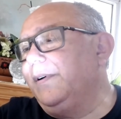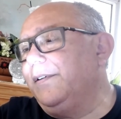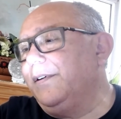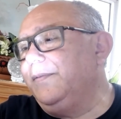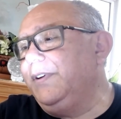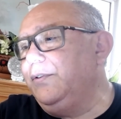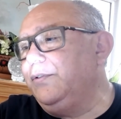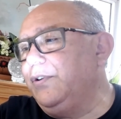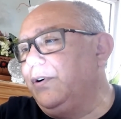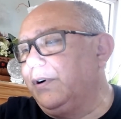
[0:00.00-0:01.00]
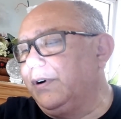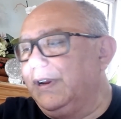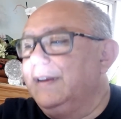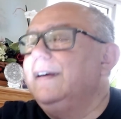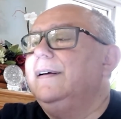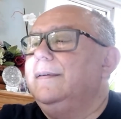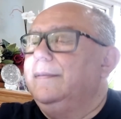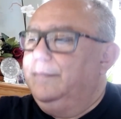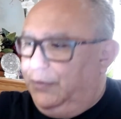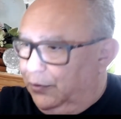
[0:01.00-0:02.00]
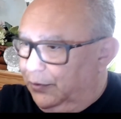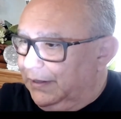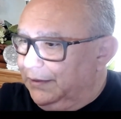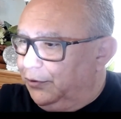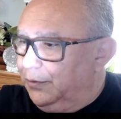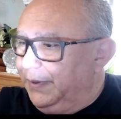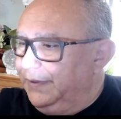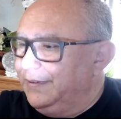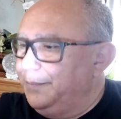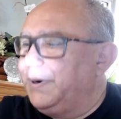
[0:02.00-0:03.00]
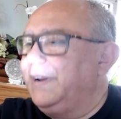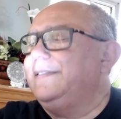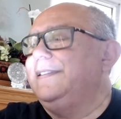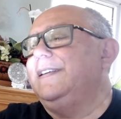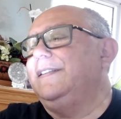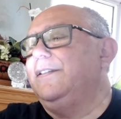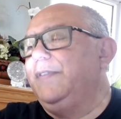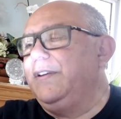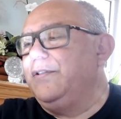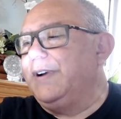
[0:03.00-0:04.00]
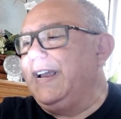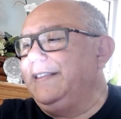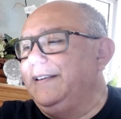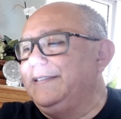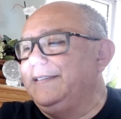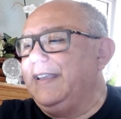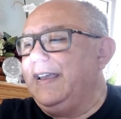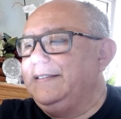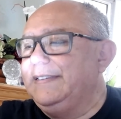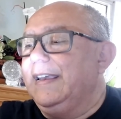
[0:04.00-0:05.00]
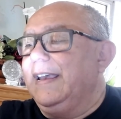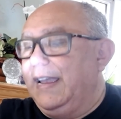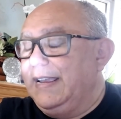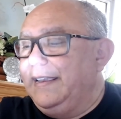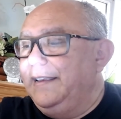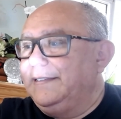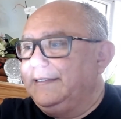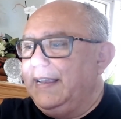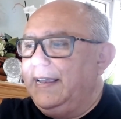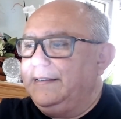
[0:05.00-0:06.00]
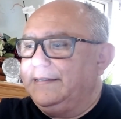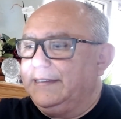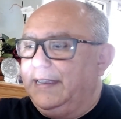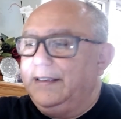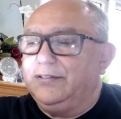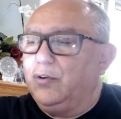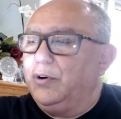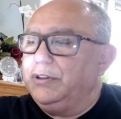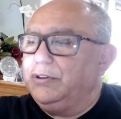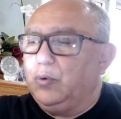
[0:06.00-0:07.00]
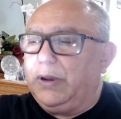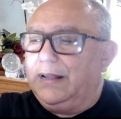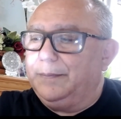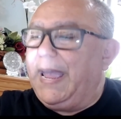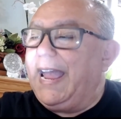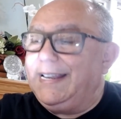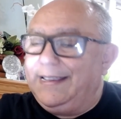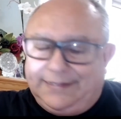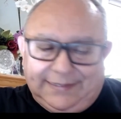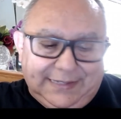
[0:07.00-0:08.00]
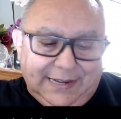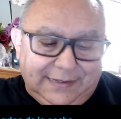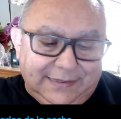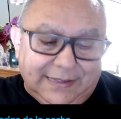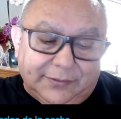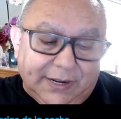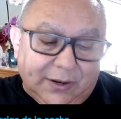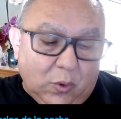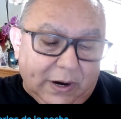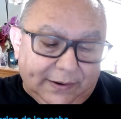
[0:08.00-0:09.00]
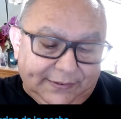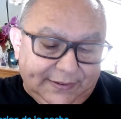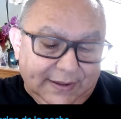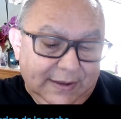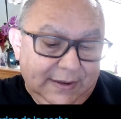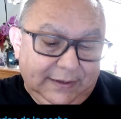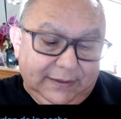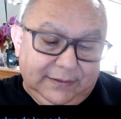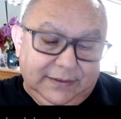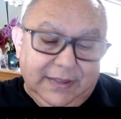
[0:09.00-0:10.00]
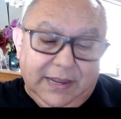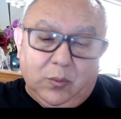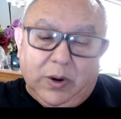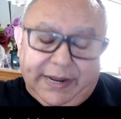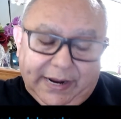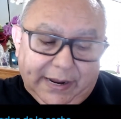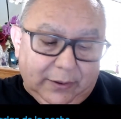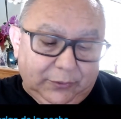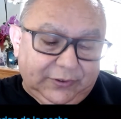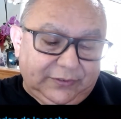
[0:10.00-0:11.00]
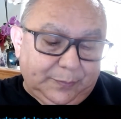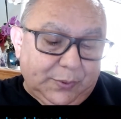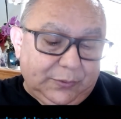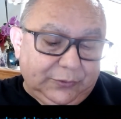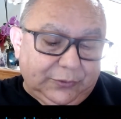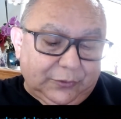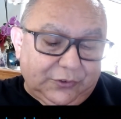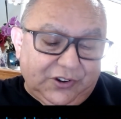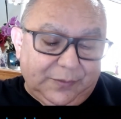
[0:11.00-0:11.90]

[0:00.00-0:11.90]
of New York. Donald Trump is the president of the United States, and he says he's going to help any state that requires the White House sponsorship